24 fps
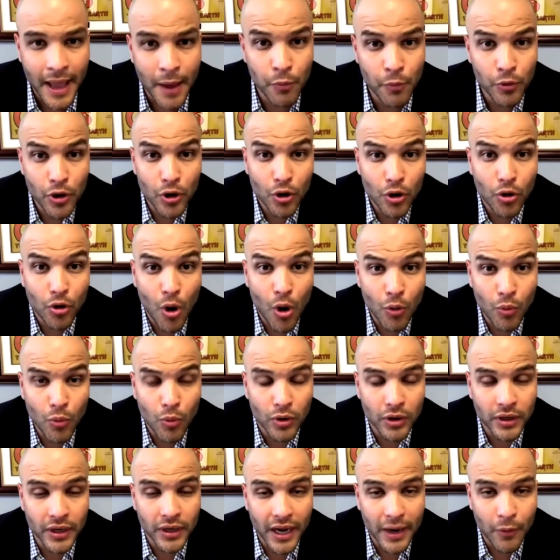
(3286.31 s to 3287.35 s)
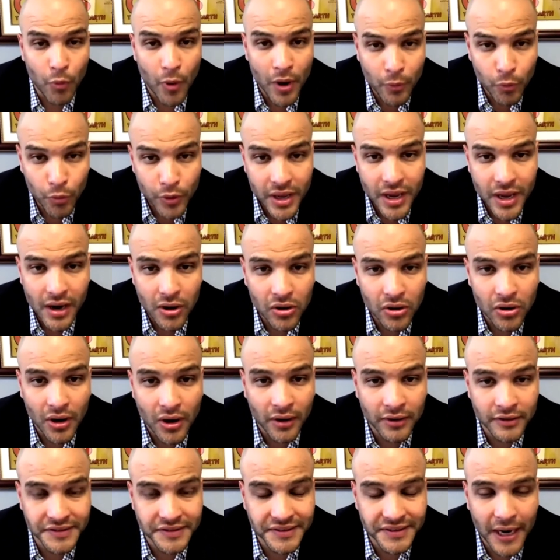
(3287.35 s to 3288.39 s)
and we look awkward when we are
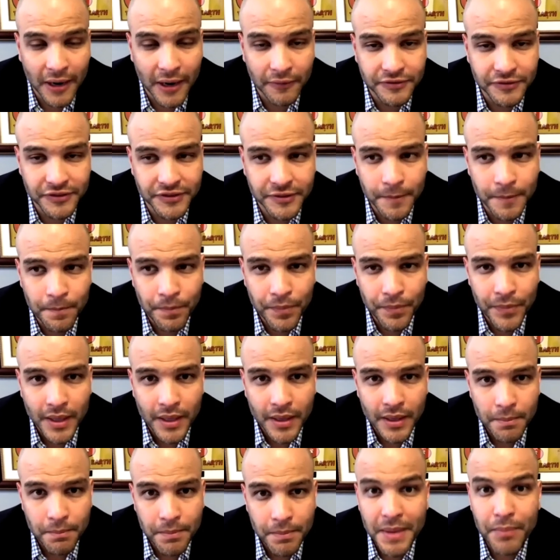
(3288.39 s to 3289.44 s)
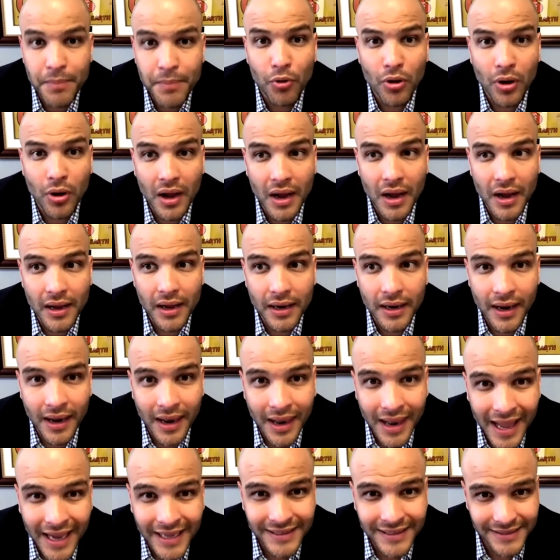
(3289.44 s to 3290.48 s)
ourselves people
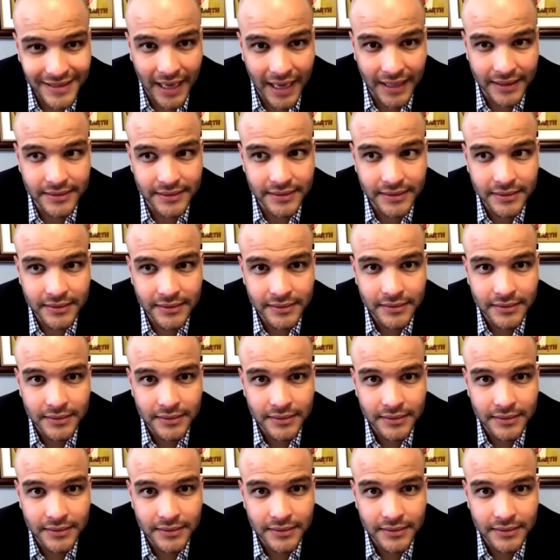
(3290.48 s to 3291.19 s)
like that